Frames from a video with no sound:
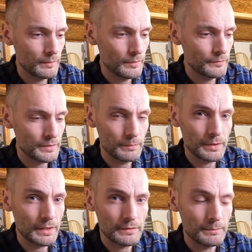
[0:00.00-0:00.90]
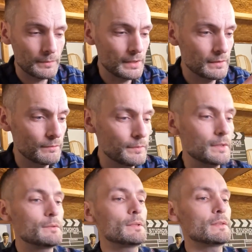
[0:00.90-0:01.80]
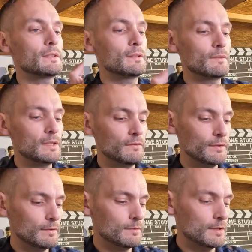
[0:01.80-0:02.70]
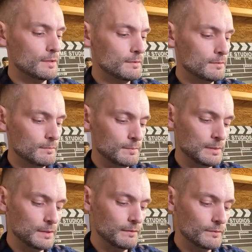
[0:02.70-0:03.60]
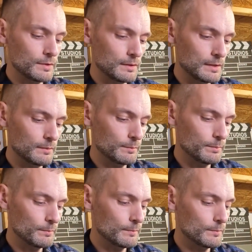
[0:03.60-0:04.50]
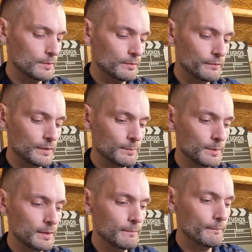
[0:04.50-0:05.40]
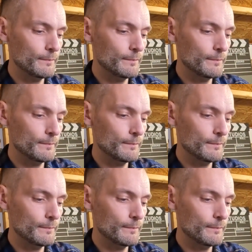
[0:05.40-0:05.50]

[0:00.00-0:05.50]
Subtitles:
Obviously we'll get some decent footage with this in the near future, maybe even shoot a little short film on it